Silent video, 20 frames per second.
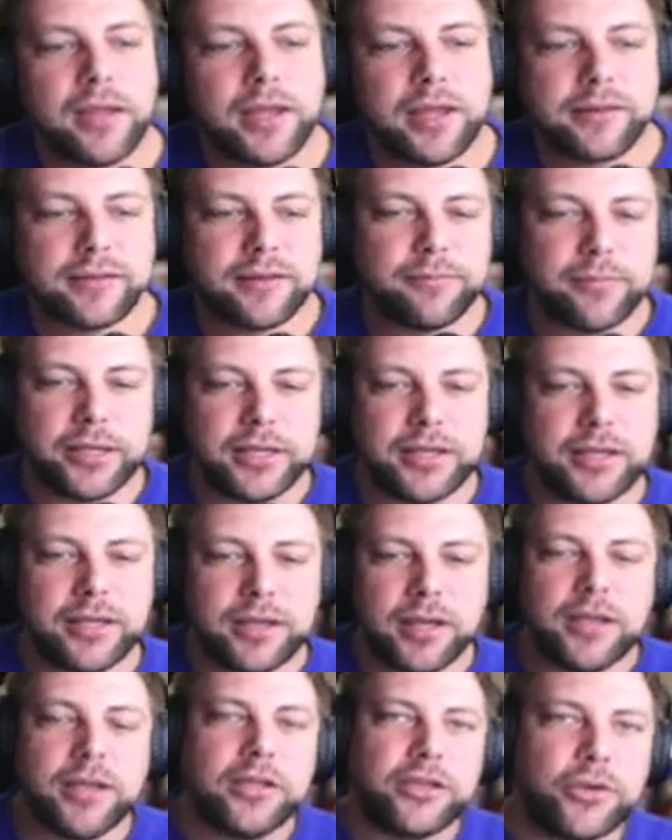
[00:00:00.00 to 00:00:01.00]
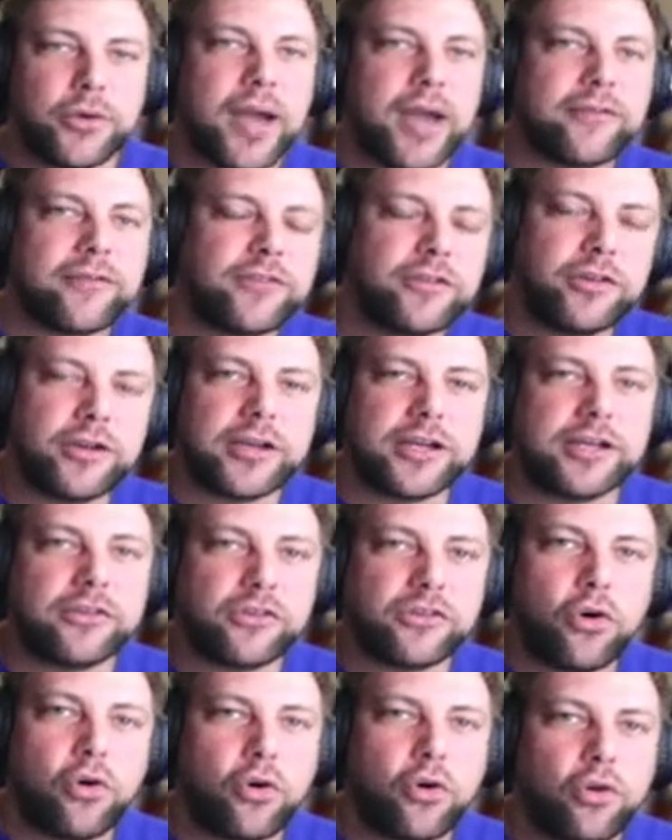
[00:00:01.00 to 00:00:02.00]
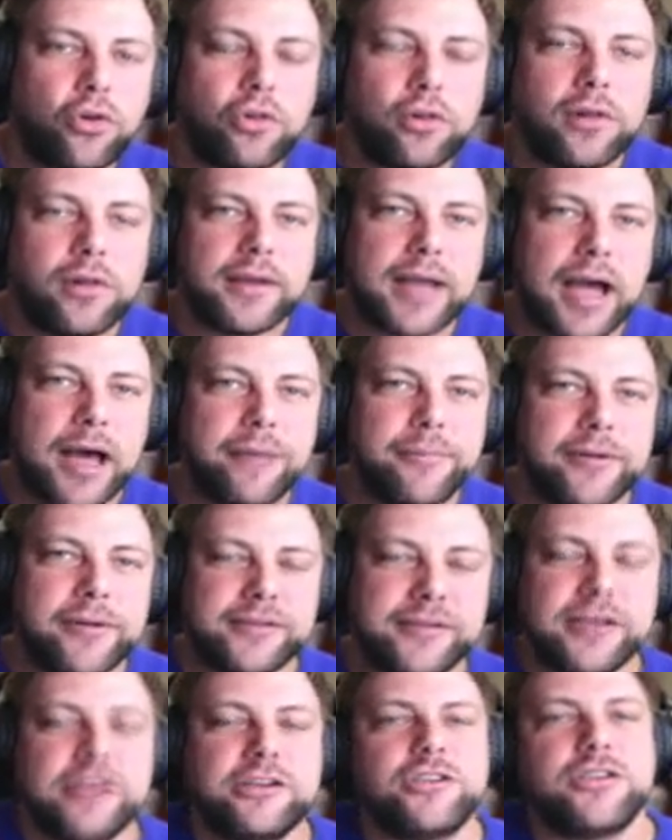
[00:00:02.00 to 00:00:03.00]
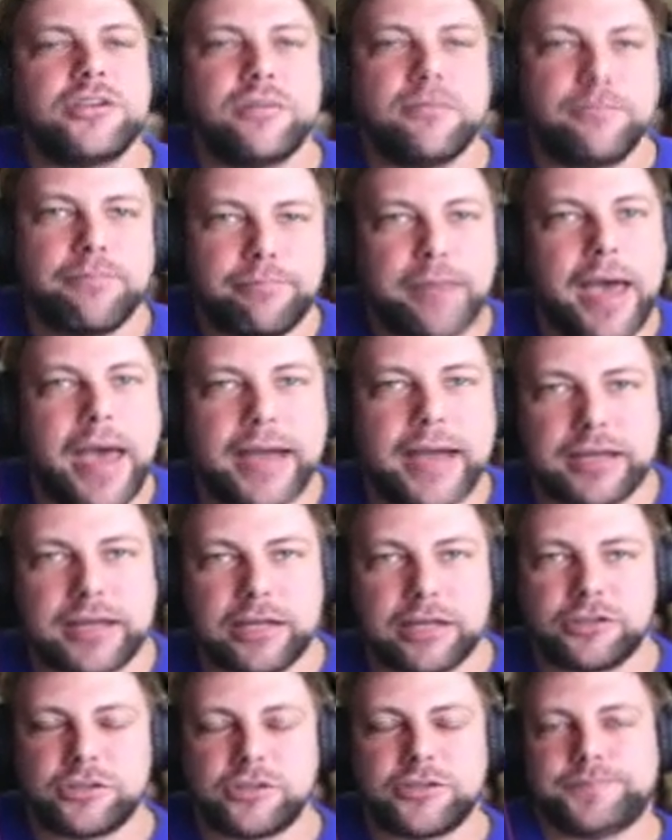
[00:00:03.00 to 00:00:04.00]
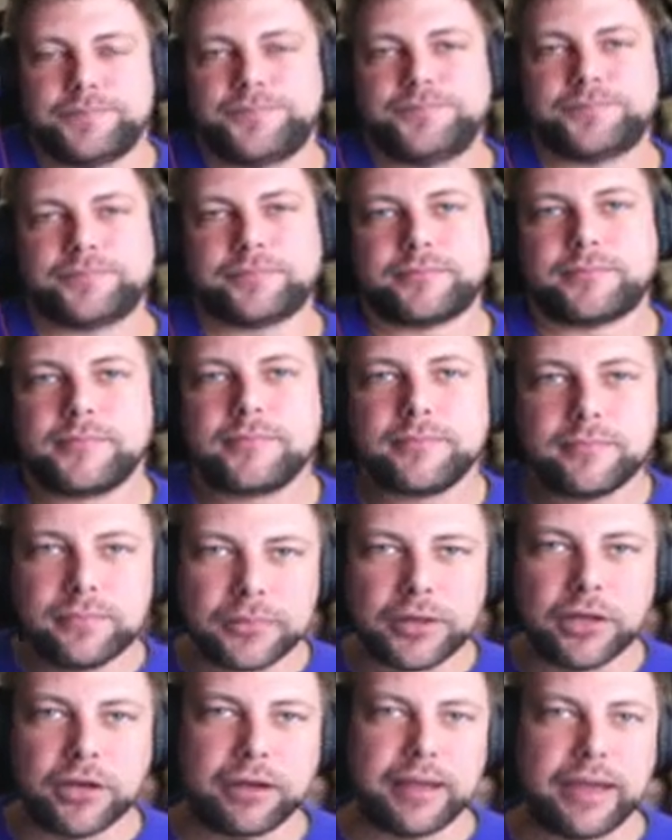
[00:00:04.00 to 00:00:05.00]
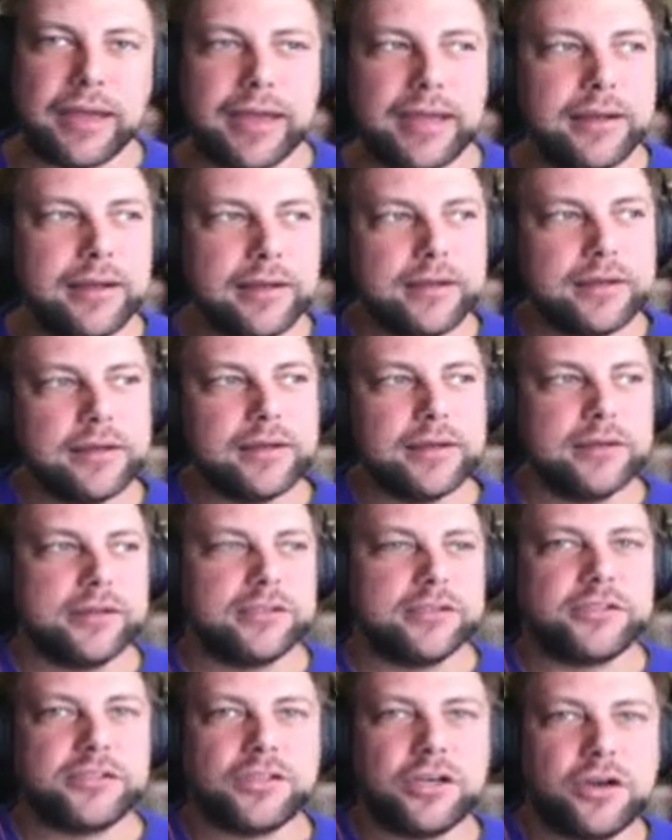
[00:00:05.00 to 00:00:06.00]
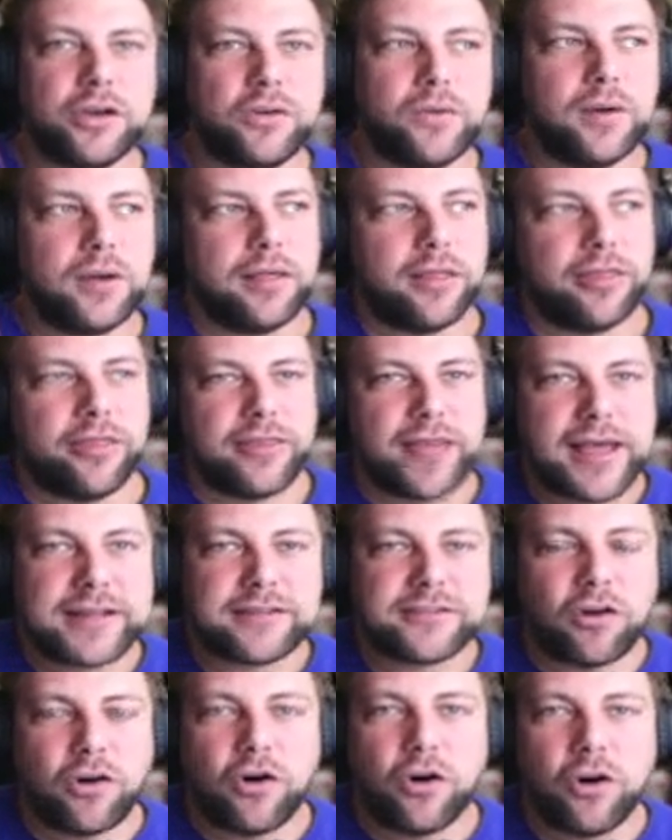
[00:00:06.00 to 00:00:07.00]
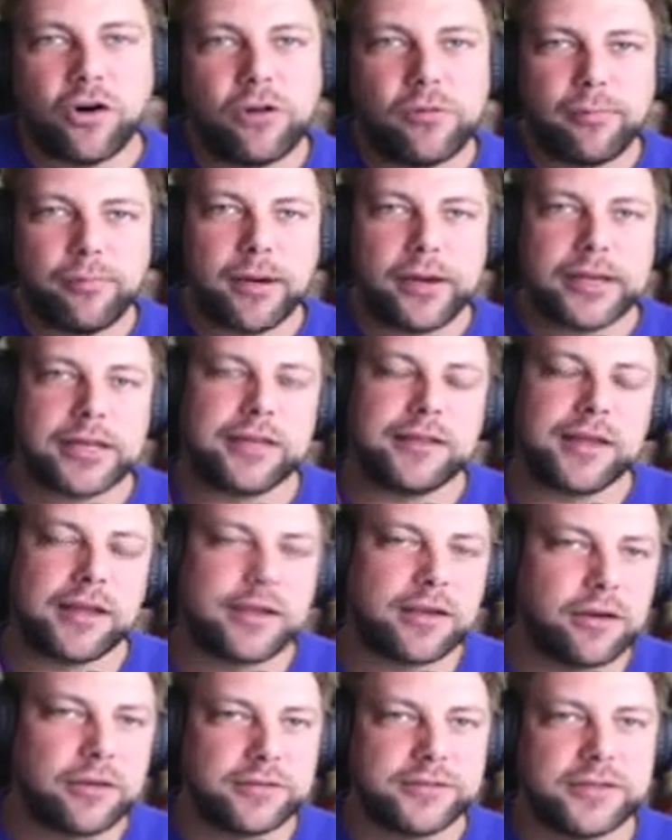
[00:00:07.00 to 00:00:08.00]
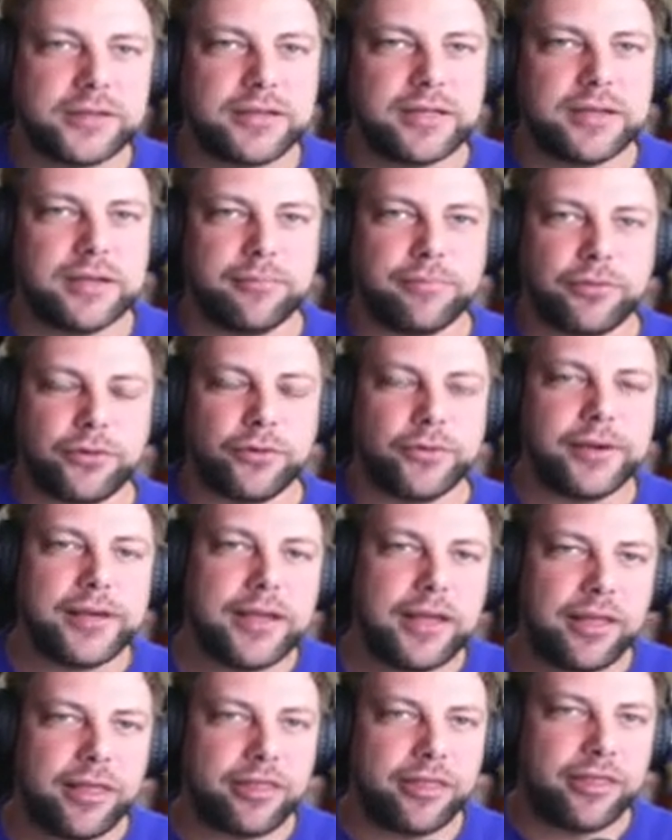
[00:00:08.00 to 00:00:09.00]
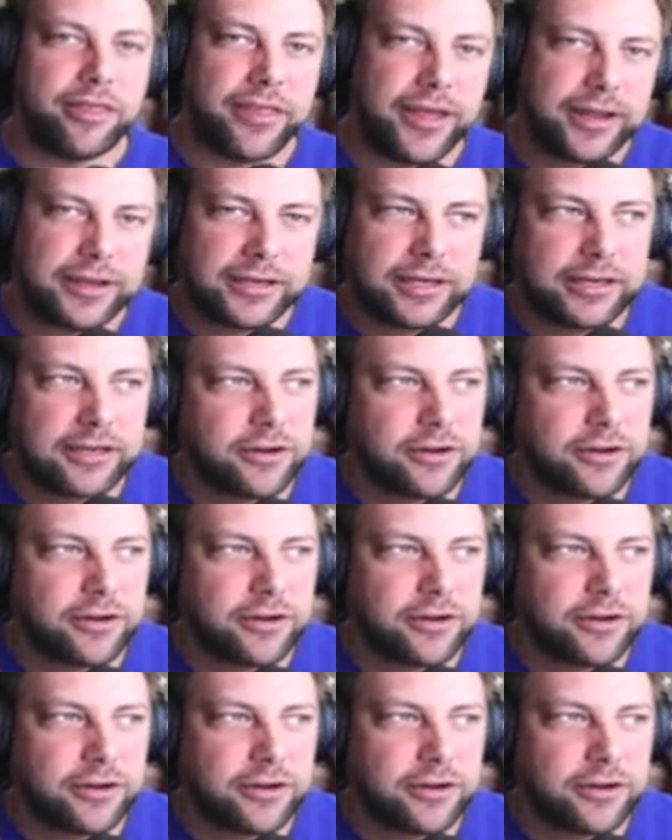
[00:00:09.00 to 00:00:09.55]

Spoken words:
To me, you have to look at total compensation package. Okay. So that's all money that goes to the employee. They need to